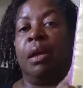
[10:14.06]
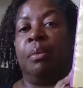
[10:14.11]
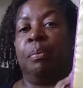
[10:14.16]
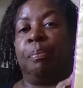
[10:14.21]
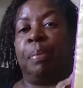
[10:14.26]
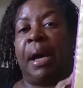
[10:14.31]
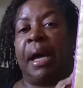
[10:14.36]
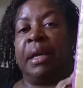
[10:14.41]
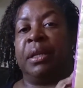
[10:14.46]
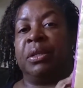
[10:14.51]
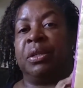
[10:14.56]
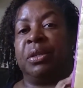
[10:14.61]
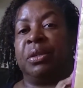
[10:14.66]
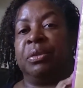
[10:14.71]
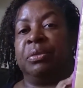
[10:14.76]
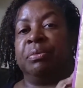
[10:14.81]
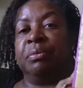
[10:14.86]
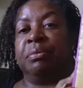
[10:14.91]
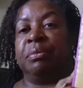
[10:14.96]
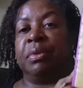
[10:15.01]

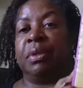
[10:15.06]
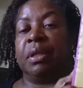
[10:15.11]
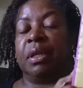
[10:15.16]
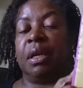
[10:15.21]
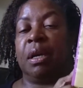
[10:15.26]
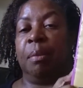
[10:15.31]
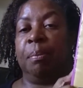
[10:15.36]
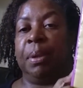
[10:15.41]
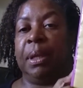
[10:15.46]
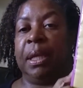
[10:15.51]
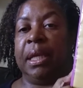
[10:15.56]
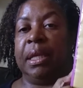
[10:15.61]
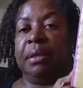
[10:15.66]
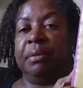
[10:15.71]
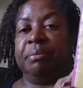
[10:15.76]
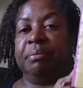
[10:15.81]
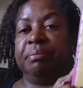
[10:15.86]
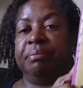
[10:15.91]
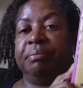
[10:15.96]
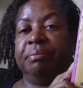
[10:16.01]
Binder complete.
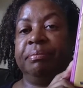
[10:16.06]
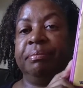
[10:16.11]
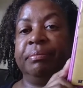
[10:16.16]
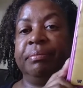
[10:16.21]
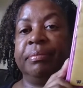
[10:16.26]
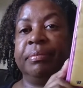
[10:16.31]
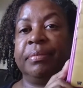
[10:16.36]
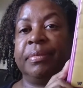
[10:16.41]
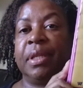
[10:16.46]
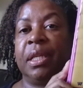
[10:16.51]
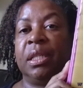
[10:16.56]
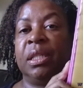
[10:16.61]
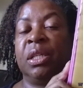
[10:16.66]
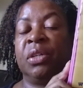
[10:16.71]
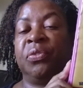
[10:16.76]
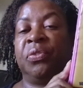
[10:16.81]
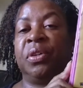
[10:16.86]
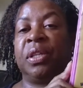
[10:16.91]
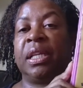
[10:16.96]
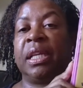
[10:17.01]

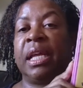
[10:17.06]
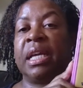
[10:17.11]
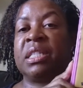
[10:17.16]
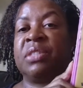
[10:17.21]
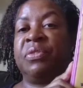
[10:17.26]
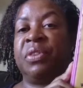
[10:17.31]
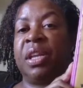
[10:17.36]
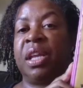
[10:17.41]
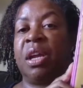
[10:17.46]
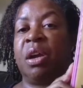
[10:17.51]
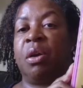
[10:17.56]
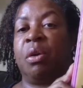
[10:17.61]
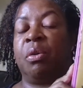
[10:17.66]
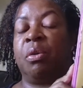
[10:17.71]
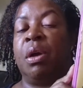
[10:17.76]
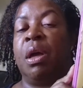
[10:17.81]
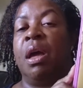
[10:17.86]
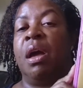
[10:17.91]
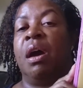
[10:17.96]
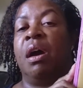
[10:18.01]
Look for the next
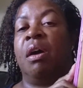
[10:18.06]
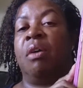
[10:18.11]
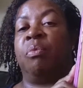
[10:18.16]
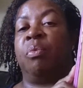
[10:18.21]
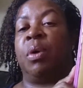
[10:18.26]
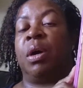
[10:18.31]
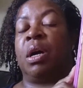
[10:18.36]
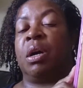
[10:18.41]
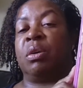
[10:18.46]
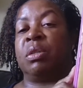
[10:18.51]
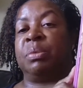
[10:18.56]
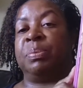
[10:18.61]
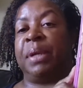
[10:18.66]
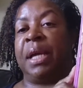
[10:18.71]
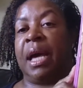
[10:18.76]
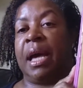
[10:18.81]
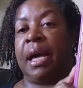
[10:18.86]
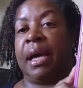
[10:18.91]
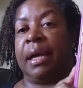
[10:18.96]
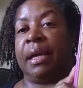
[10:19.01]
video of what goes
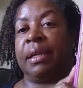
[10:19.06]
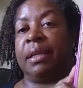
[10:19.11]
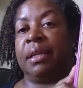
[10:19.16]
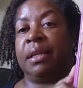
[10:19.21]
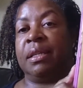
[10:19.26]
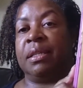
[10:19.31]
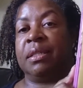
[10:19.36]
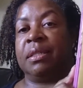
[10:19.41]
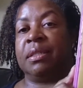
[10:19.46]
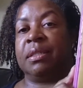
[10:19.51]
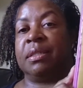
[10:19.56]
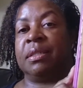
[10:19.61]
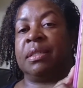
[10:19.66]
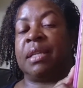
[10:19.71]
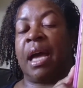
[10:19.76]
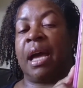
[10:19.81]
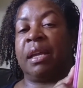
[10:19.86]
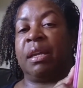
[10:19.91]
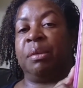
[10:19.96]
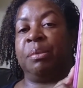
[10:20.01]
behind
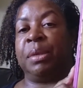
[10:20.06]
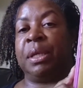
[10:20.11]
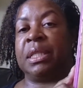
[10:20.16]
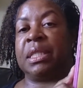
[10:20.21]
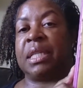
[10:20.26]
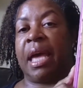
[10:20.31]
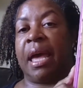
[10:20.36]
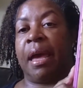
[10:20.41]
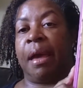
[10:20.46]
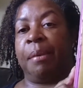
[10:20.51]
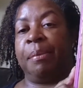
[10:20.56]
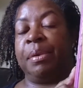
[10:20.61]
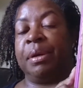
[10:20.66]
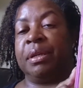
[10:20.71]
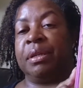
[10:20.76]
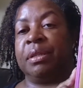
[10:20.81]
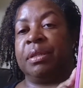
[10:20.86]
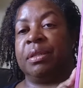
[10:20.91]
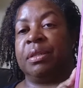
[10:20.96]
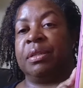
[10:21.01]
document tab
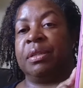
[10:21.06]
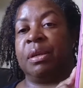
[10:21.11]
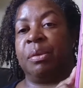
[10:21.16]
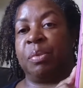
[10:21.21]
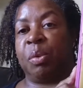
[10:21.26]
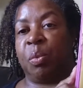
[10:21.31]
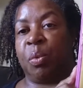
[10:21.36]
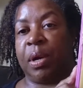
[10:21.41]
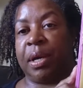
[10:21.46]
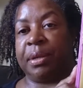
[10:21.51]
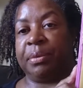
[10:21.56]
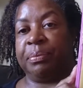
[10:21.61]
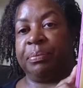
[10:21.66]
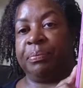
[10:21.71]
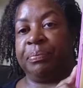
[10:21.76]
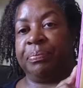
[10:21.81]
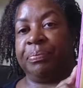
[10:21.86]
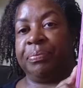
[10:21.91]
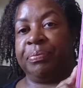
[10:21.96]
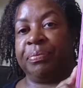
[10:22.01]
number 1.
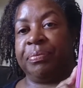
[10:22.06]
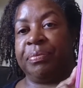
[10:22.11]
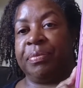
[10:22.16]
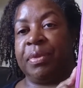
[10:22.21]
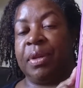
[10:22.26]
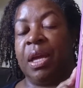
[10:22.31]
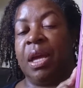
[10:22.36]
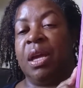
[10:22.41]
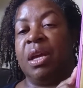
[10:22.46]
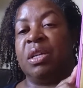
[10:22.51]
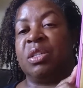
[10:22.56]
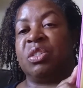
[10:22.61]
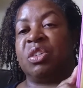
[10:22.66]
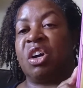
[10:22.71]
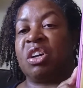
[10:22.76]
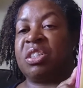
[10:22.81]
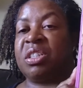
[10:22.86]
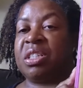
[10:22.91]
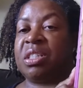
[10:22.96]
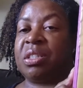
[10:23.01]

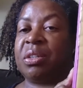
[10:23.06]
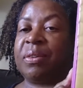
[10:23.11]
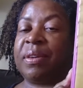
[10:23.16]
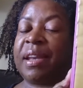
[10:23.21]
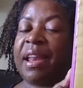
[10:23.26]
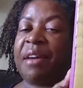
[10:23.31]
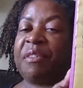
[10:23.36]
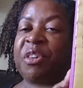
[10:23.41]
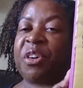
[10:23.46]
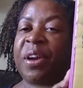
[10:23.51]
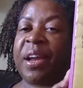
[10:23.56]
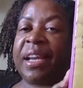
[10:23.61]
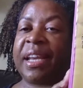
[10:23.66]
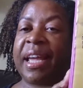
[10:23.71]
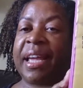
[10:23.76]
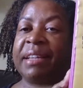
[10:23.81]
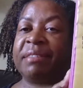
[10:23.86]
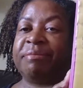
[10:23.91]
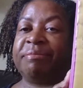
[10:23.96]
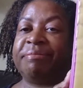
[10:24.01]
Talk to you soon and have a great
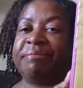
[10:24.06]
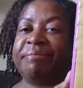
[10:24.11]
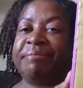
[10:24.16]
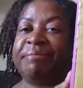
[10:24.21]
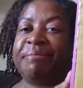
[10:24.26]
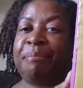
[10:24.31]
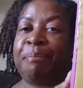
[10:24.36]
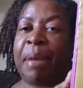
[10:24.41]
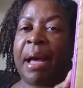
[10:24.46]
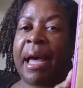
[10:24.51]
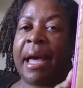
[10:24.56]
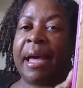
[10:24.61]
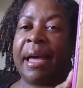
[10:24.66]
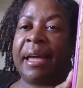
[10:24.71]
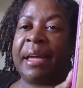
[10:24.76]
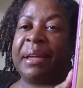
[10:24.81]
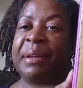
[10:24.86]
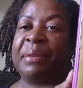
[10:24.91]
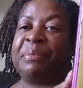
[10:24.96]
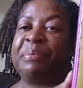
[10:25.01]
day.
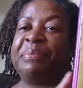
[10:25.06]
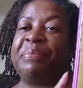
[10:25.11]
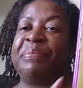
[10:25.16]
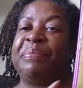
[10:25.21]
Bye.